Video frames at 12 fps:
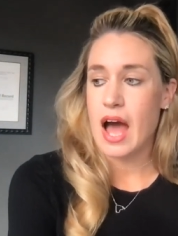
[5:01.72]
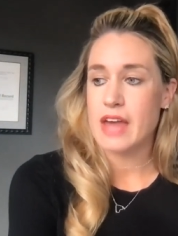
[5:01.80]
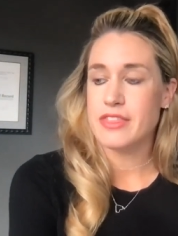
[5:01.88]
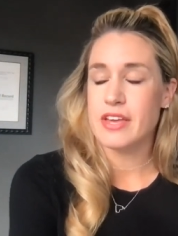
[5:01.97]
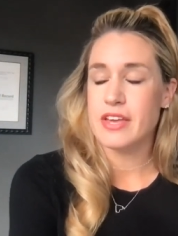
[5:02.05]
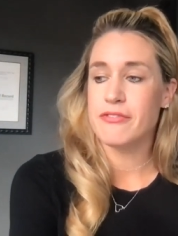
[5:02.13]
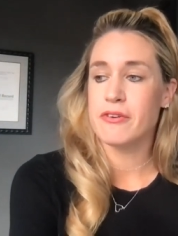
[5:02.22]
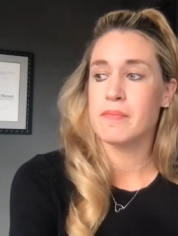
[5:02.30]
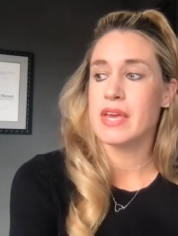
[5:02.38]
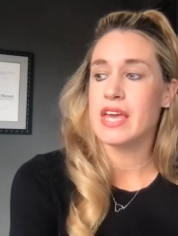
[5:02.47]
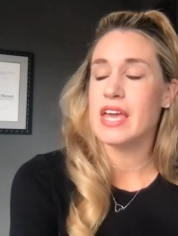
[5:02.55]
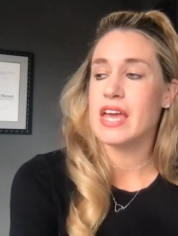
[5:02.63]
I think for
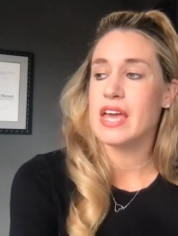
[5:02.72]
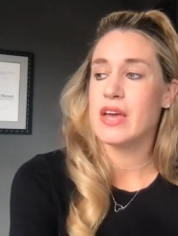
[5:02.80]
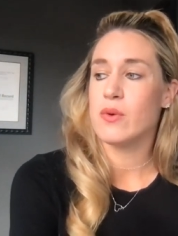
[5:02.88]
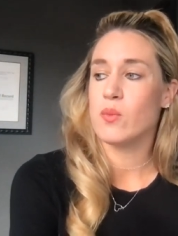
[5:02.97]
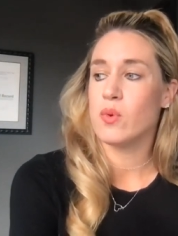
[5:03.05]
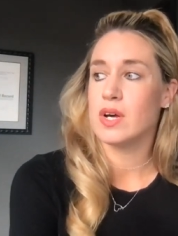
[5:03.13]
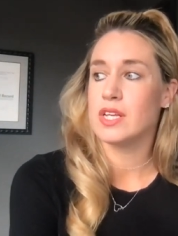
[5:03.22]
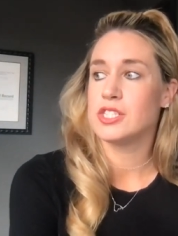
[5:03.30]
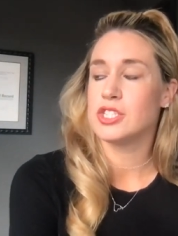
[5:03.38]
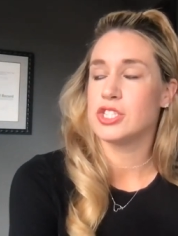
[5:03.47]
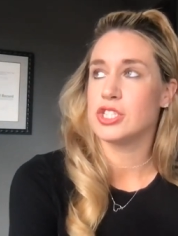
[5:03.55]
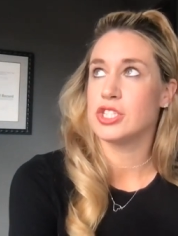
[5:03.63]
me, it
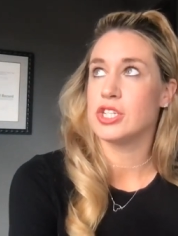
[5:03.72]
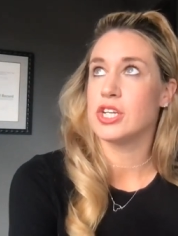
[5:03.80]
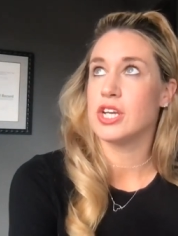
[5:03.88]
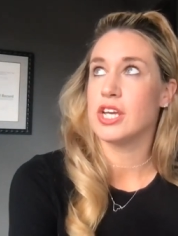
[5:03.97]
was